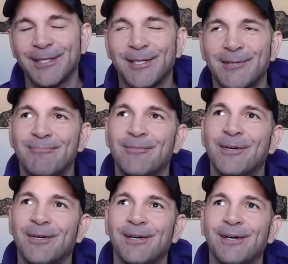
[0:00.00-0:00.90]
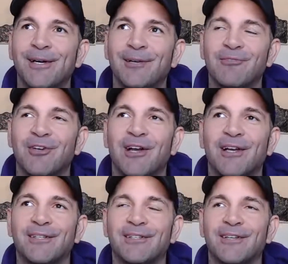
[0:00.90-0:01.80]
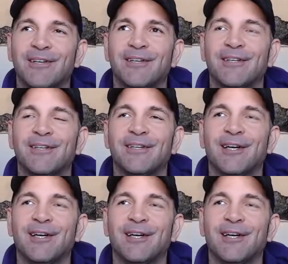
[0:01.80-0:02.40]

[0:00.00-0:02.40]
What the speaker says: that I'm trying to